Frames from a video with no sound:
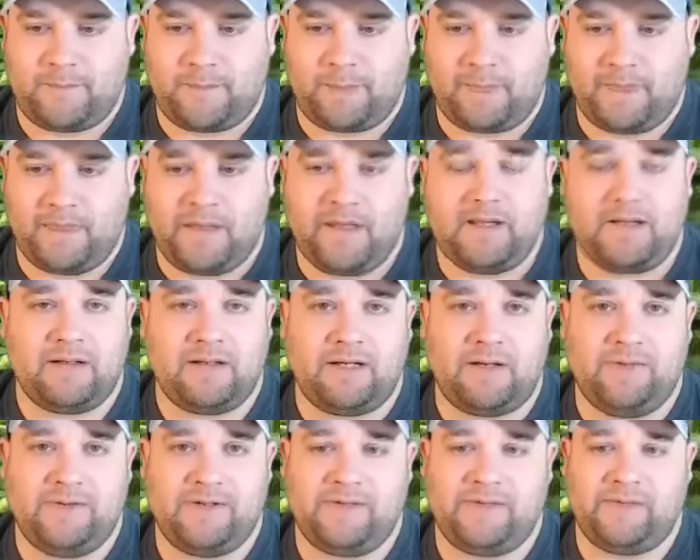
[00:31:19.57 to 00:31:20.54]
Yeah, I
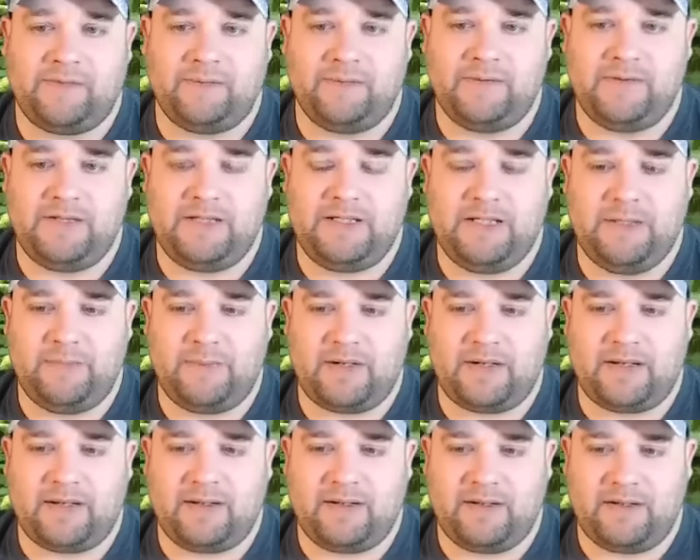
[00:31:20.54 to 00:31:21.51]
would just really keep an
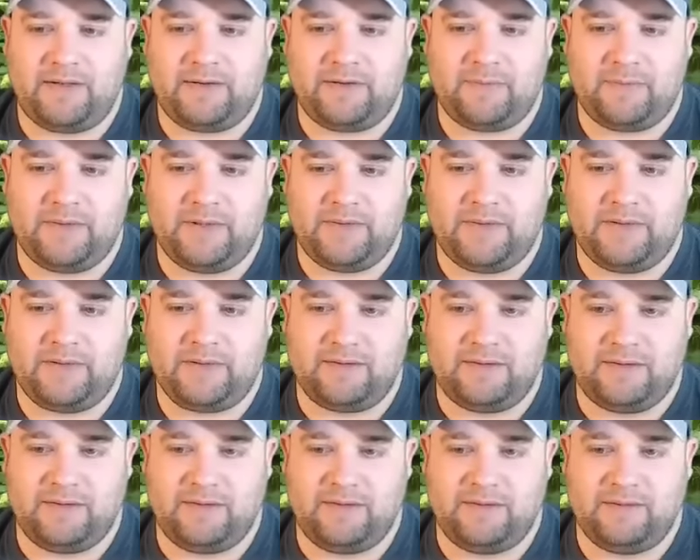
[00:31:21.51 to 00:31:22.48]
eye on the Bolivian
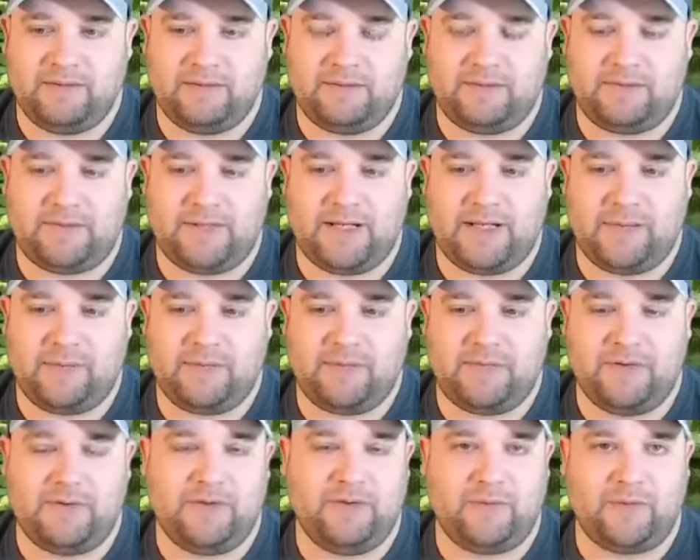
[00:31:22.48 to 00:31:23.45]
Ram if
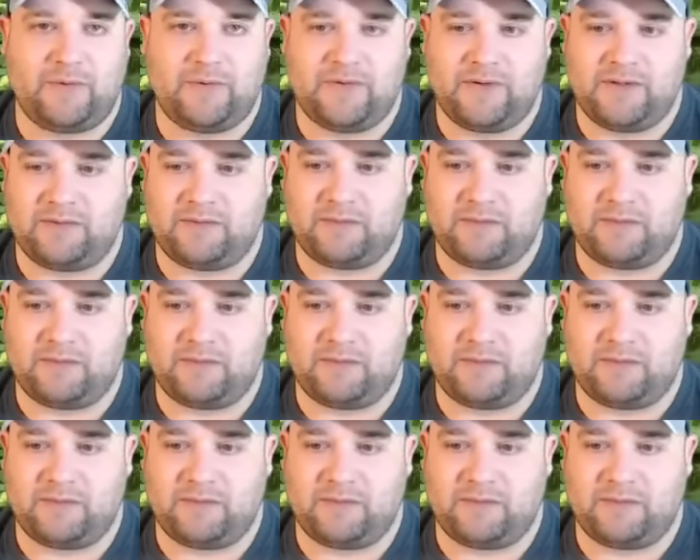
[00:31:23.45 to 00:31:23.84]
you do more than